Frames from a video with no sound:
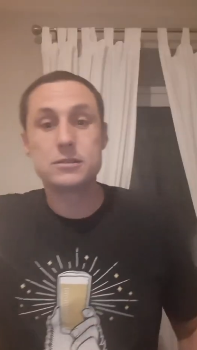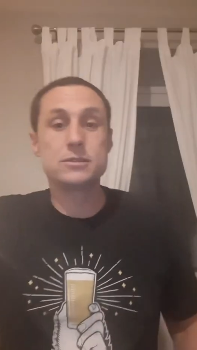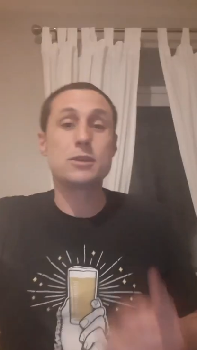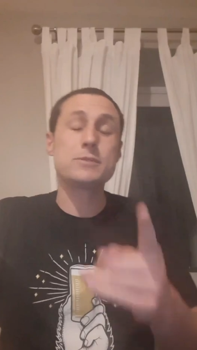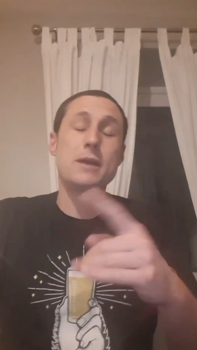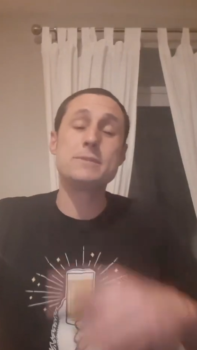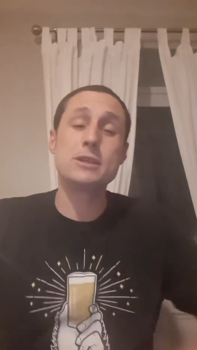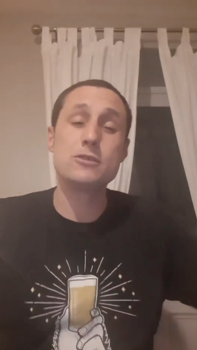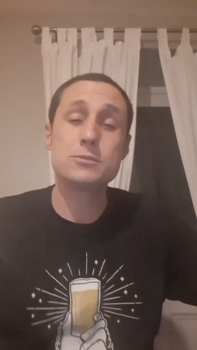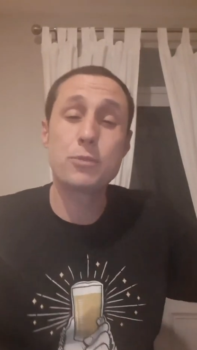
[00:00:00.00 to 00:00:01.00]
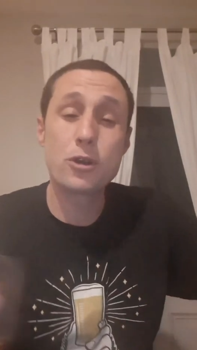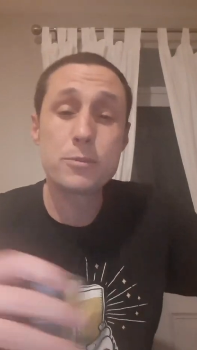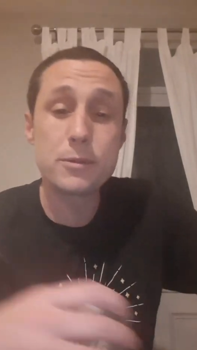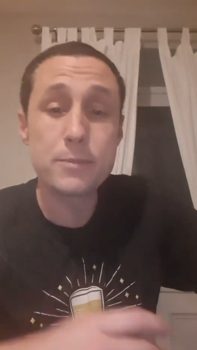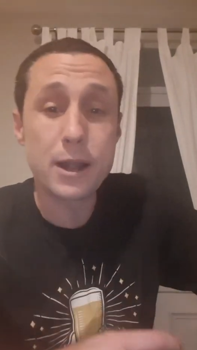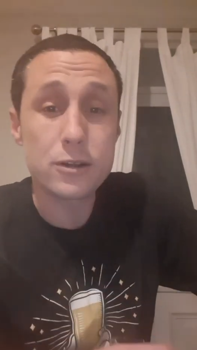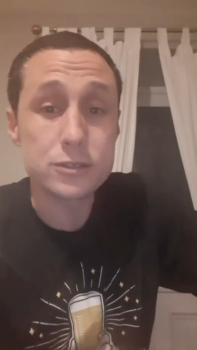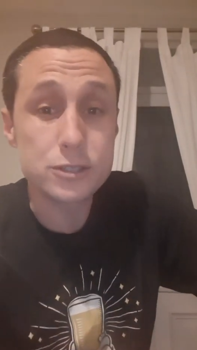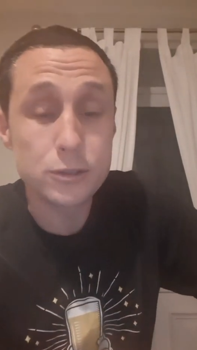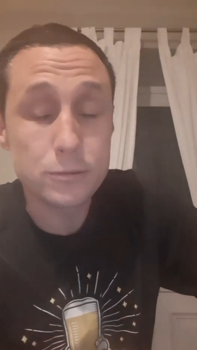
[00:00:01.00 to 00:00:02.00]
Sometimes they use bourbon
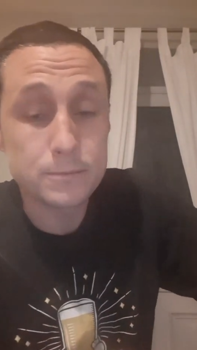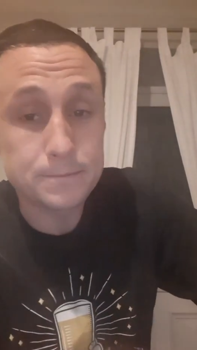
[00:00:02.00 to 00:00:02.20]
barrels too,